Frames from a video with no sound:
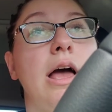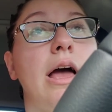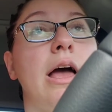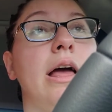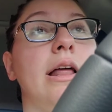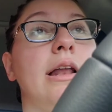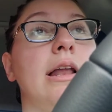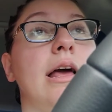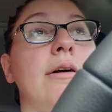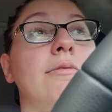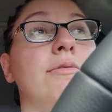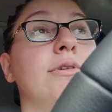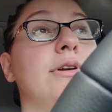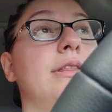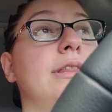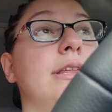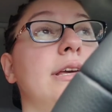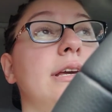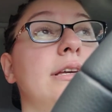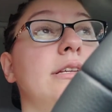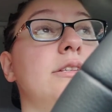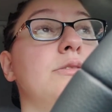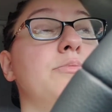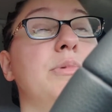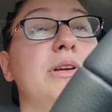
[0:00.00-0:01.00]
and
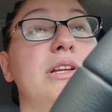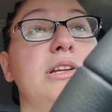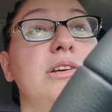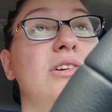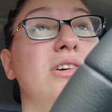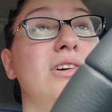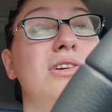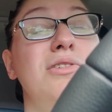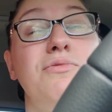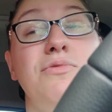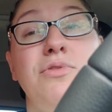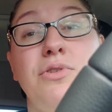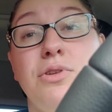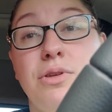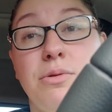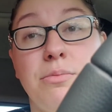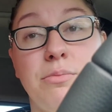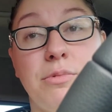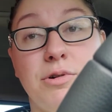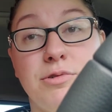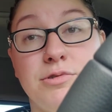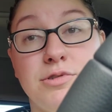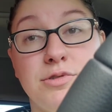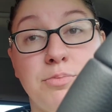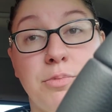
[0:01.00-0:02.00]
everything has been good for the
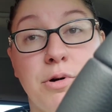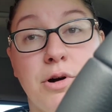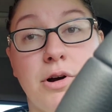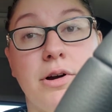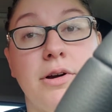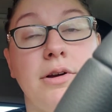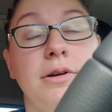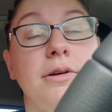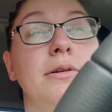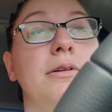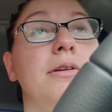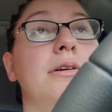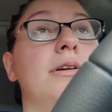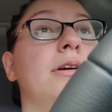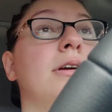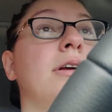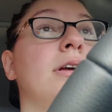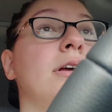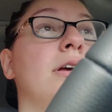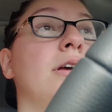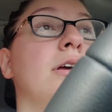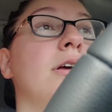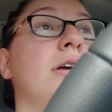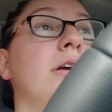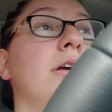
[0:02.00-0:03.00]
most part.
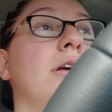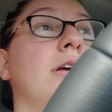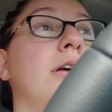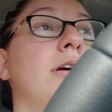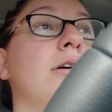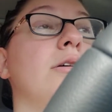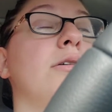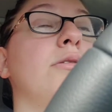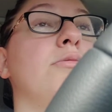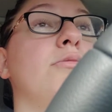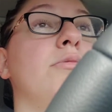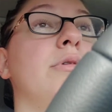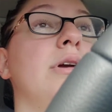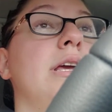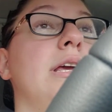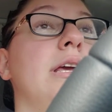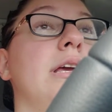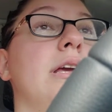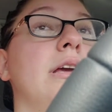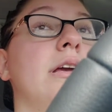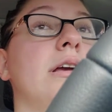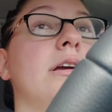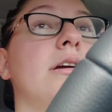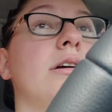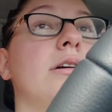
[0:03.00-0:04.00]

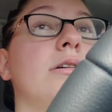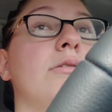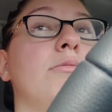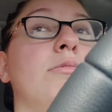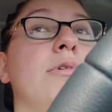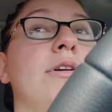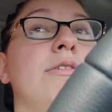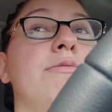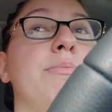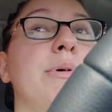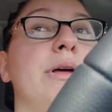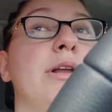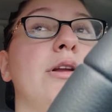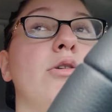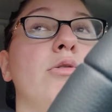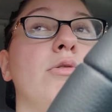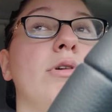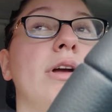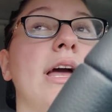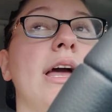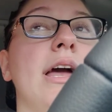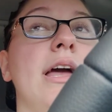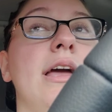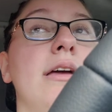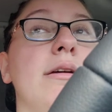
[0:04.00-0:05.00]
We've been
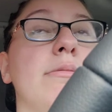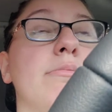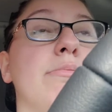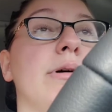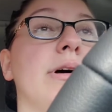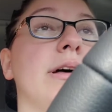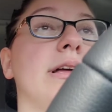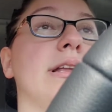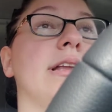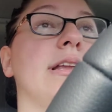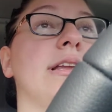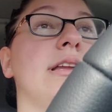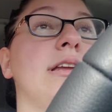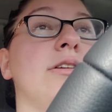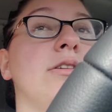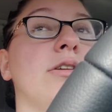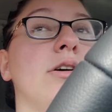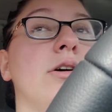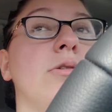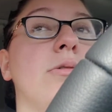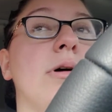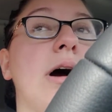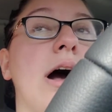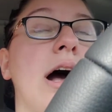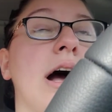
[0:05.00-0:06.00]
okay, but, you
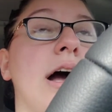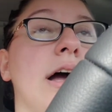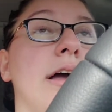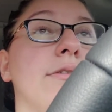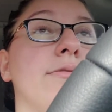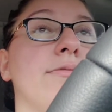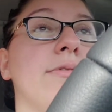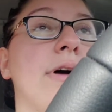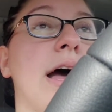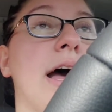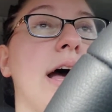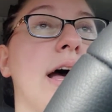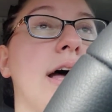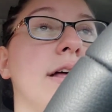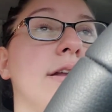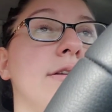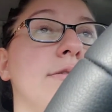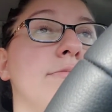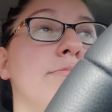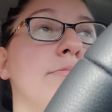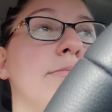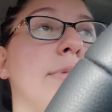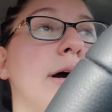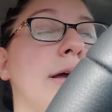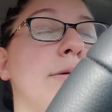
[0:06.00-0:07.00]
know, I've had
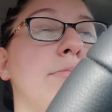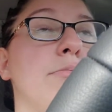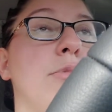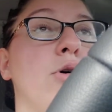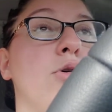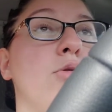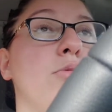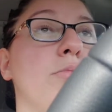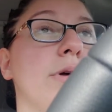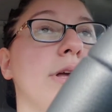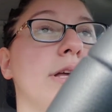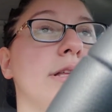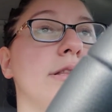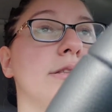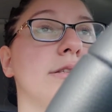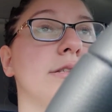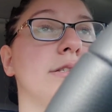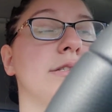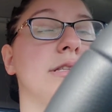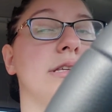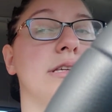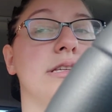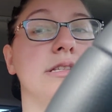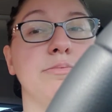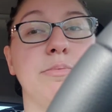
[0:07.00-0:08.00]
my moments
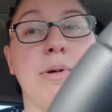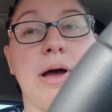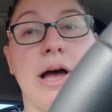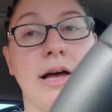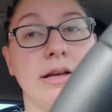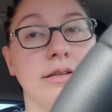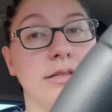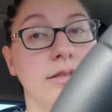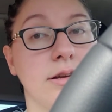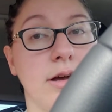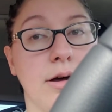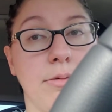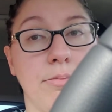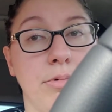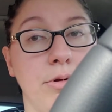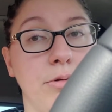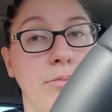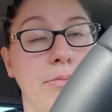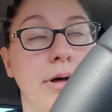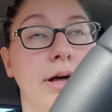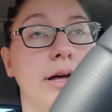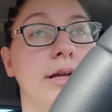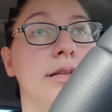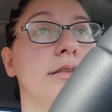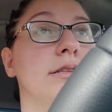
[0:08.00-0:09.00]
these past couple
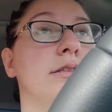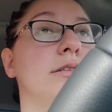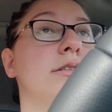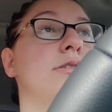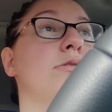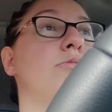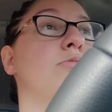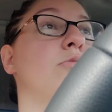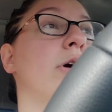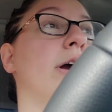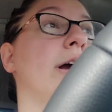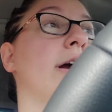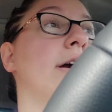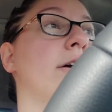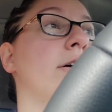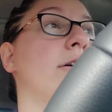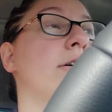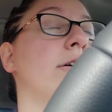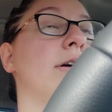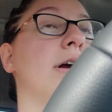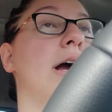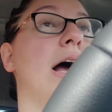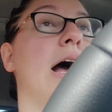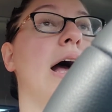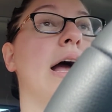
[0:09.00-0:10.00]
months
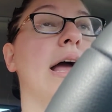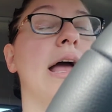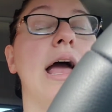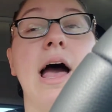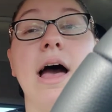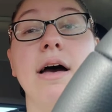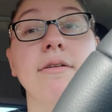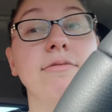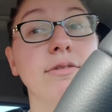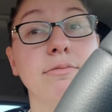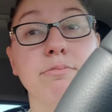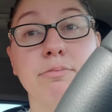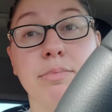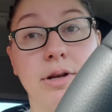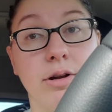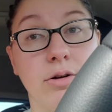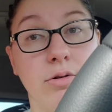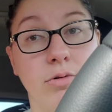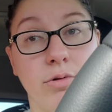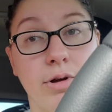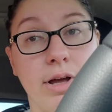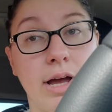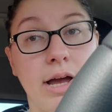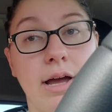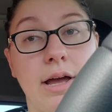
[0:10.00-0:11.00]
where I haven't been
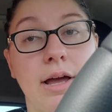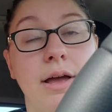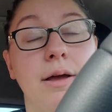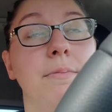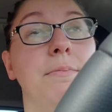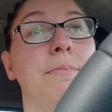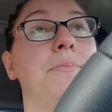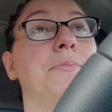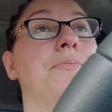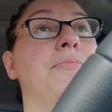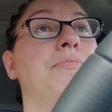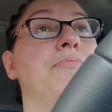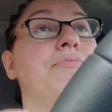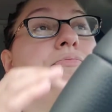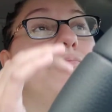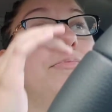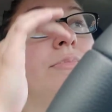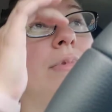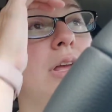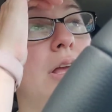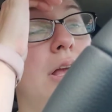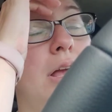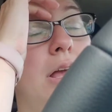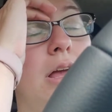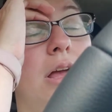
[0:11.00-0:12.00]
okay.
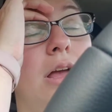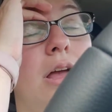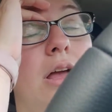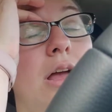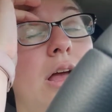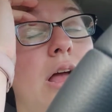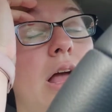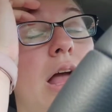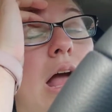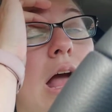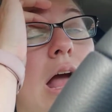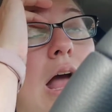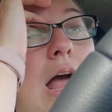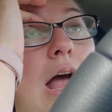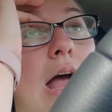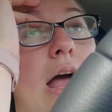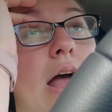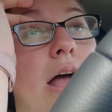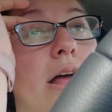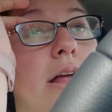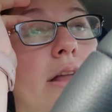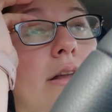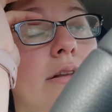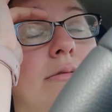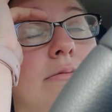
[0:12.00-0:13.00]

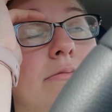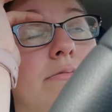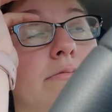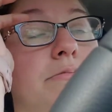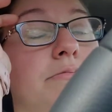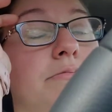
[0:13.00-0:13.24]
And,